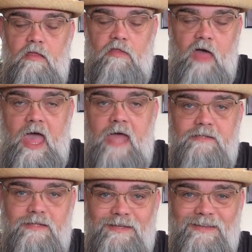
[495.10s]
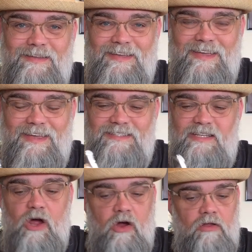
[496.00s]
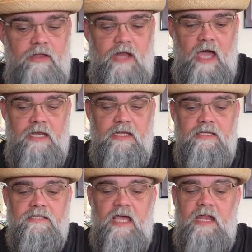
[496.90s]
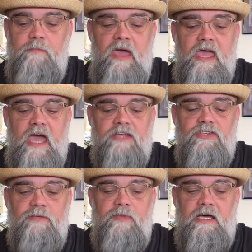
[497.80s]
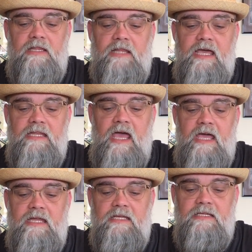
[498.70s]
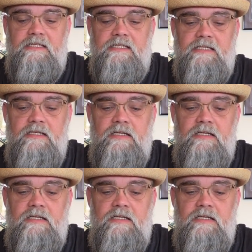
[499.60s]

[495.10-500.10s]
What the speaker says: that is an early 90s, and it may actually be a late 80s.